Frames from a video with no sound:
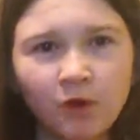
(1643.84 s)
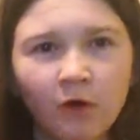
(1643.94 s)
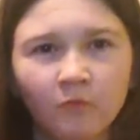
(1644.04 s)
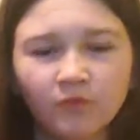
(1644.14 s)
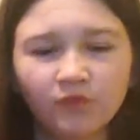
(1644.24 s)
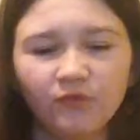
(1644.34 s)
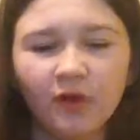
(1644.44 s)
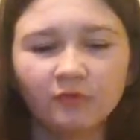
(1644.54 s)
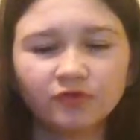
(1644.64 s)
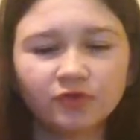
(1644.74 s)
Hold this
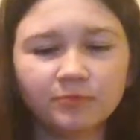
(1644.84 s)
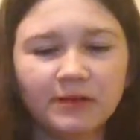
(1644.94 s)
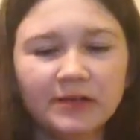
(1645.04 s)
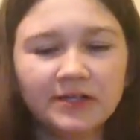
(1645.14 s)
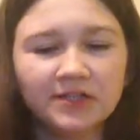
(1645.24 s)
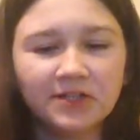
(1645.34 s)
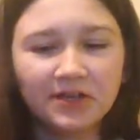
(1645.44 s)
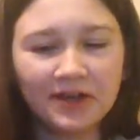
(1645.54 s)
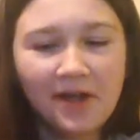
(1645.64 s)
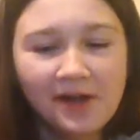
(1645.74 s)
vlog, just me
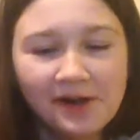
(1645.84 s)
eating it.